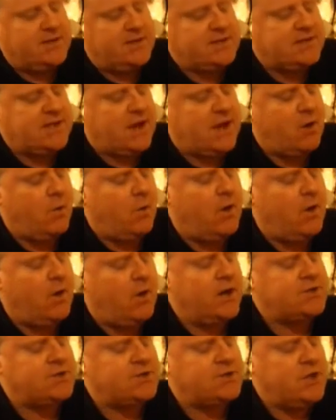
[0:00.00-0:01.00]
This is how it
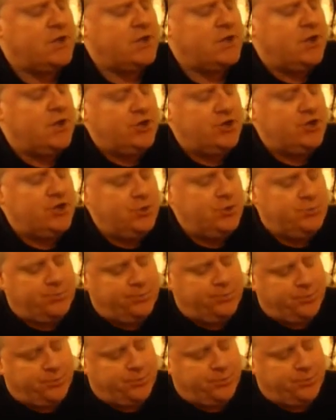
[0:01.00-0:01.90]
works. You